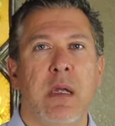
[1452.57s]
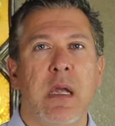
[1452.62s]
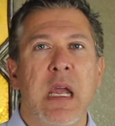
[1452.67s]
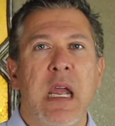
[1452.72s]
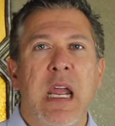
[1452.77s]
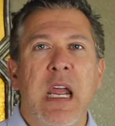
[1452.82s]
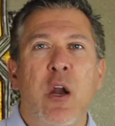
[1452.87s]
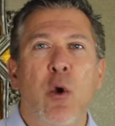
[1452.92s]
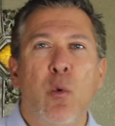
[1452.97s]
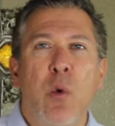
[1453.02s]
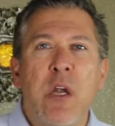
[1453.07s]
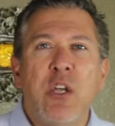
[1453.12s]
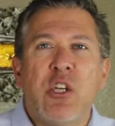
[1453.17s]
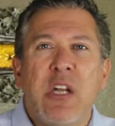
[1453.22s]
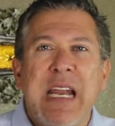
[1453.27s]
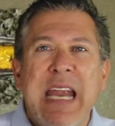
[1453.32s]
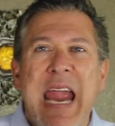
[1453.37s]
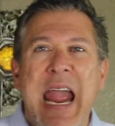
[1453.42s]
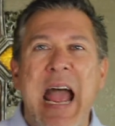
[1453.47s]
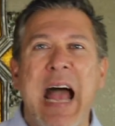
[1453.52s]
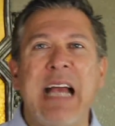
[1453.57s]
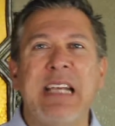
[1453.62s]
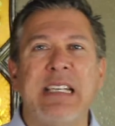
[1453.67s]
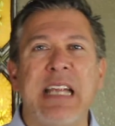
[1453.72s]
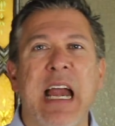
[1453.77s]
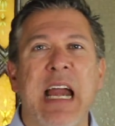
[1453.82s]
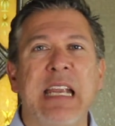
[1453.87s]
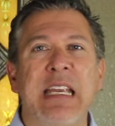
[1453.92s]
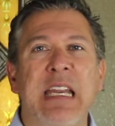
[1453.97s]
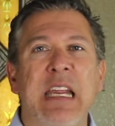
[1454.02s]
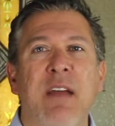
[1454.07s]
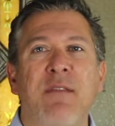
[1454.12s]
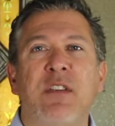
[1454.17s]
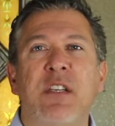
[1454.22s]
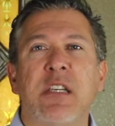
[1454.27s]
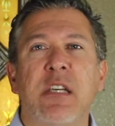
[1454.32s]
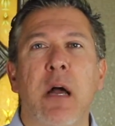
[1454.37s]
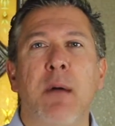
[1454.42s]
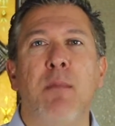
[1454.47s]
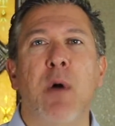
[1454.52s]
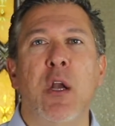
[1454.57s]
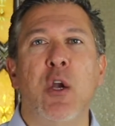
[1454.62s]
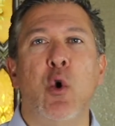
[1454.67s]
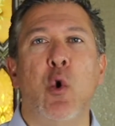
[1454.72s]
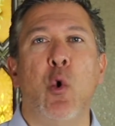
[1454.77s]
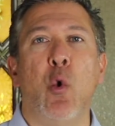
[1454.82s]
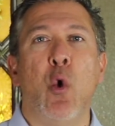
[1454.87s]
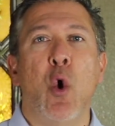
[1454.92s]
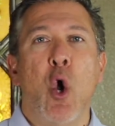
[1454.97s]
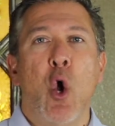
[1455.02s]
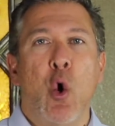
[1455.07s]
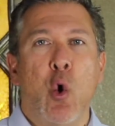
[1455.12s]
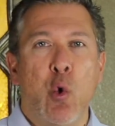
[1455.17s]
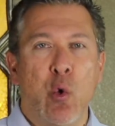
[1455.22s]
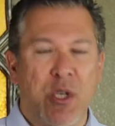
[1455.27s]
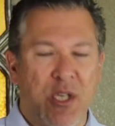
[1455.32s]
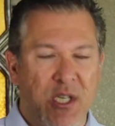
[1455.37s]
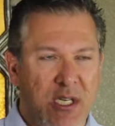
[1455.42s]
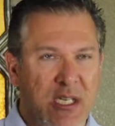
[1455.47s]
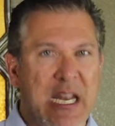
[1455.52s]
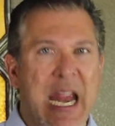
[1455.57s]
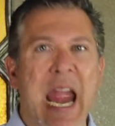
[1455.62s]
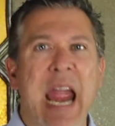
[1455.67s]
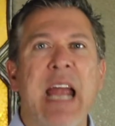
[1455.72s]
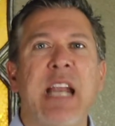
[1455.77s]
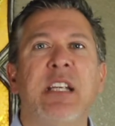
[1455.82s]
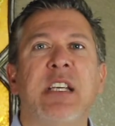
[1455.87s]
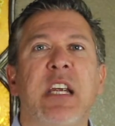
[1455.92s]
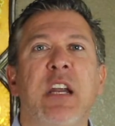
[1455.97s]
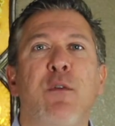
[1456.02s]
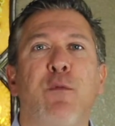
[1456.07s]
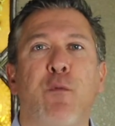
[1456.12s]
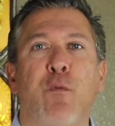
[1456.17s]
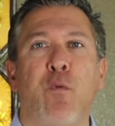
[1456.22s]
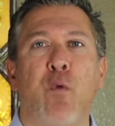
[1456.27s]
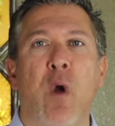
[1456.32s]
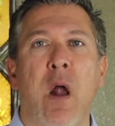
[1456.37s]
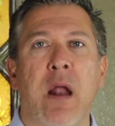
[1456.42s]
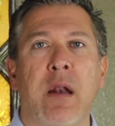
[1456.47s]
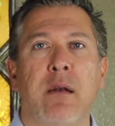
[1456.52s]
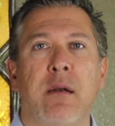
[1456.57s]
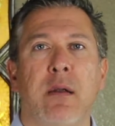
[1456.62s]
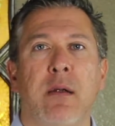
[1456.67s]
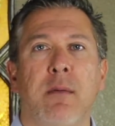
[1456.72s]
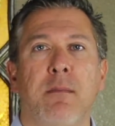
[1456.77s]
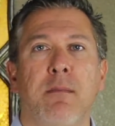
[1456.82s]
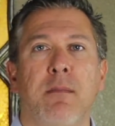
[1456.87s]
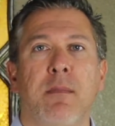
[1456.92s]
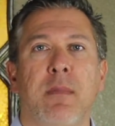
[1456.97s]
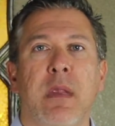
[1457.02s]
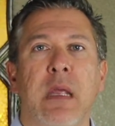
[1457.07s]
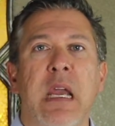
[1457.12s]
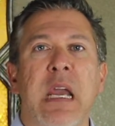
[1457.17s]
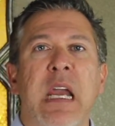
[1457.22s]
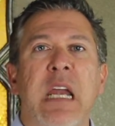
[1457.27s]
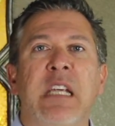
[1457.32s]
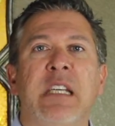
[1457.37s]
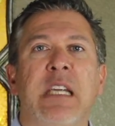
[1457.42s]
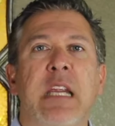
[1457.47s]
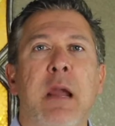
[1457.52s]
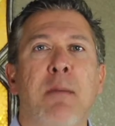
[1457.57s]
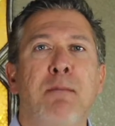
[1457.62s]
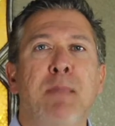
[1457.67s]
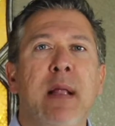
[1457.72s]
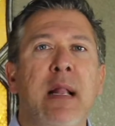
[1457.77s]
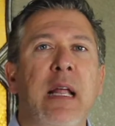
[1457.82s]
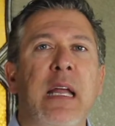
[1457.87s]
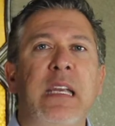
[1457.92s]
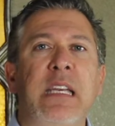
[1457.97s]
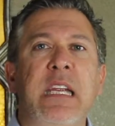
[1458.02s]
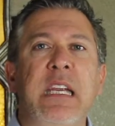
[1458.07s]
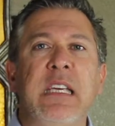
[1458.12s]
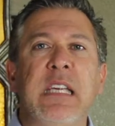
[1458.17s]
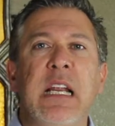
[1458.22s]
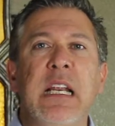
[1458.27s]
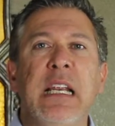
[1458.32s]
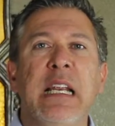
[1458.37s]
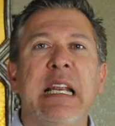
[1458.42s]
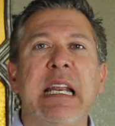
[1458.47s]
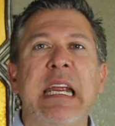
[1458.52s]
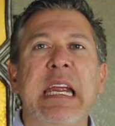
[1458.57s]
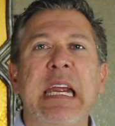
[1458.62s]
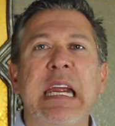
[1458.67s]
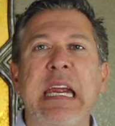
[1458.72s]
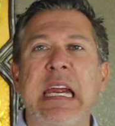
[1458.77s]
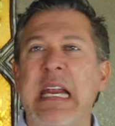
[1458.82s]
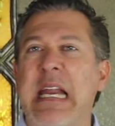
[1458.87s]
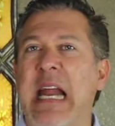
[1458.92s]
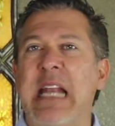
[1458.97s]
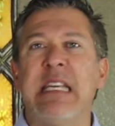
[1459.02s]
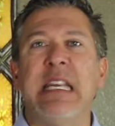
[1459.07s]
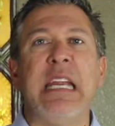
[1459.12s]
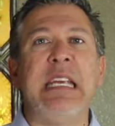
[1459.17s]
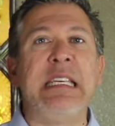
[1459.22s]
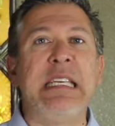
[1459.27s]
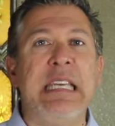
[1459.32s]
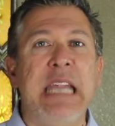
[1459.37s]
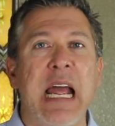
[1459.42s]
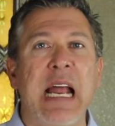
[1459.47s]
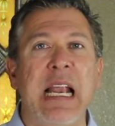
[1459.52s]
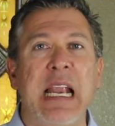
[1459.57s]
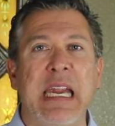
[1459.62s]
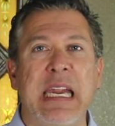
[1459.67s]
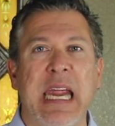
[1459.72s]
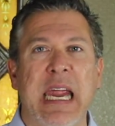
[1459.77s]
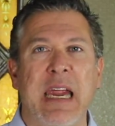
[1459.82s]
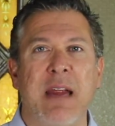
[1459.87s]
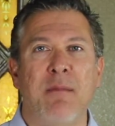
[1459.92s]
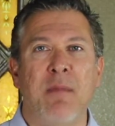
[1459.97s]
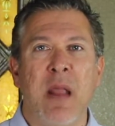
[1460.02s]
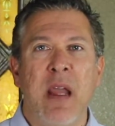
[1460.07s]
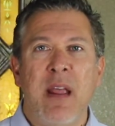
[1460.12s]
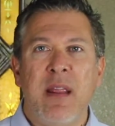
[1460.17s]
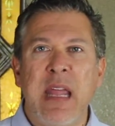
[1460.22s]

It originally has the idea of someone who, who stands in front is the ability to lead and to delegate.